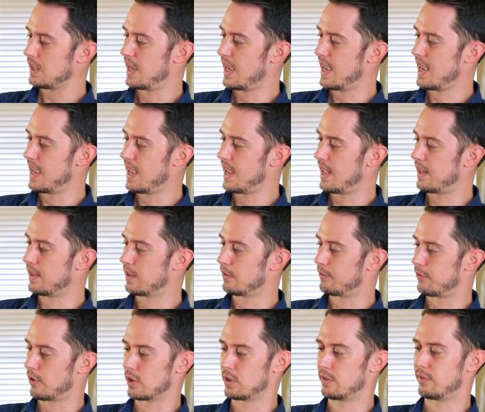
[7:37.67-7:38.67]
and the
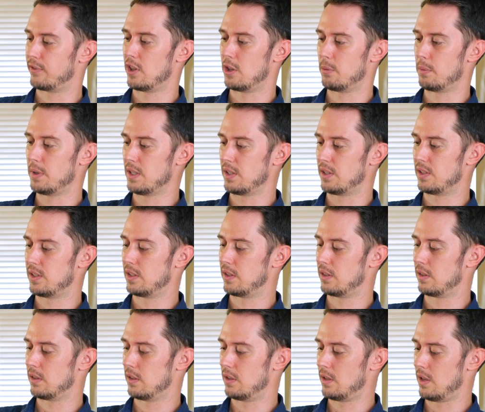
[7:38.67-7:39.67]
first film is,
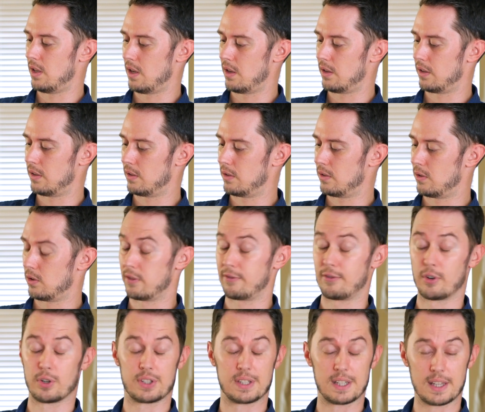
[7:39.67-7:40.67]
or the
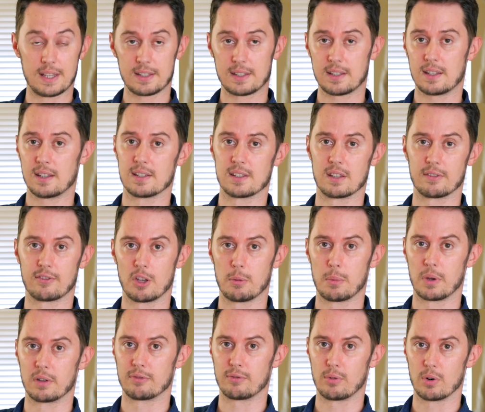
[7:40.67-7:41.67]
first disc is the film
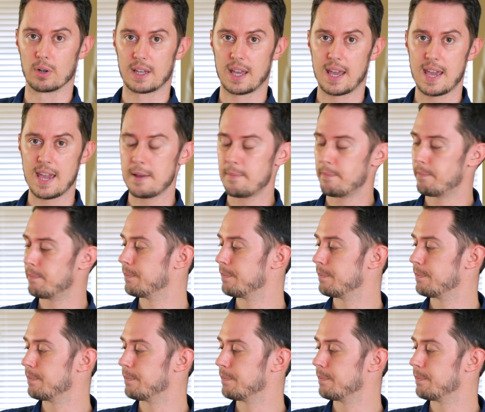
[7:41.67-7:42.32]
on 4K,